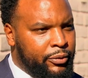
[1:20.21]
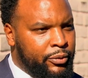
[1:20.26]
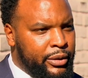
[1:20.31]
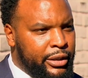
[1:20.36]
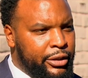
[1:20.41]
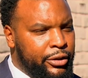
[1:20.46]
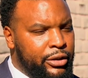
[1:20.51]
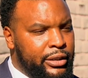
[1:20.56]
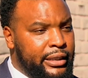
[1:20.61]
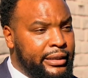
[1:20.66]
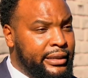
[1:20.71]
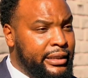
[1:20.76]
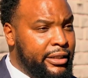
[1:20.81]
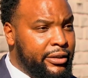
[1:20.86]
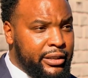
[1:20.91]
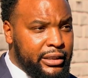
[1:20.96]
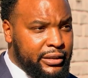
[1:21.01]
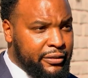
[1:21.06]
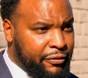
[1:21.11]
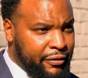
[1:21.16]
When are you going to
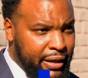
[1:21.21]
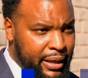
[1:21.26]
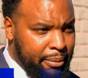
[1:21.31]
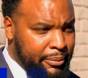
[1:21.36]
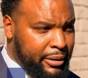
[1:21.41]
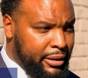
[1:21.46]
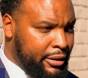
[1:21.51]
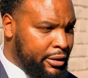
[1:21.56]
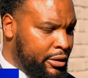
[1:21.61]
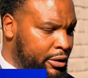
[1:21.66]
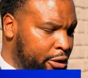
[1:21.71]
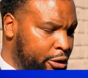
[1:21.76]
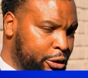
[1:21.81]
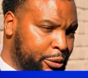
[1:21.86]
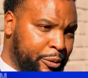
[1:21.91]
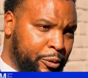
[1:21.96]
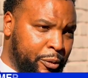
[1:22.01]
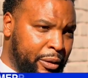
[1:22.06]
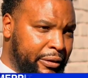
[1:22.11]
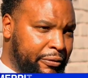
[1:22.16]
tell this family
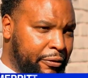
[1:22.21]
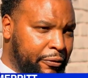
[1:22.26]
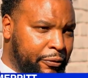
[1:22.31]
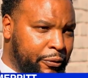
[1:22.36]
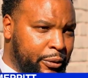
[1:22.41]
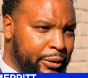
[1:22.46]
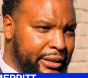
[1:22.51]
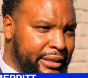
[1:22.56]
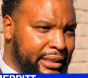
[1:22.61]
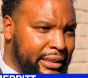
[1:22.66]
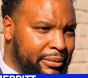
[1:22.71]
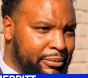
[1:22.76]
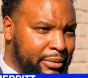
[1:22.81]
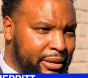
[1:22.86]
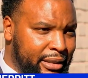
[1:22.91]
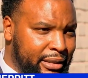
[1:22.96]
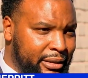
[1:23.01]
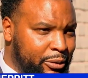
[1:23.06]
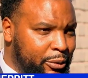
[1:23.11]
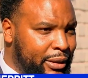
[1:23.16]
who's been waiting for 14
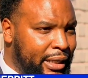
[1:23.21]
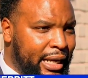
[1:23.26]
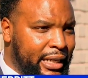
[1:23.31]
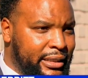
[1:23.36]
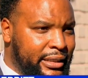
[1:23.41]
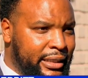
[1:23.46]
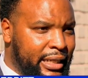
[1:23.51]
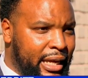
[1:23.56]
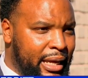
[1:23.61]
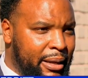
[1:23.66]
months what actually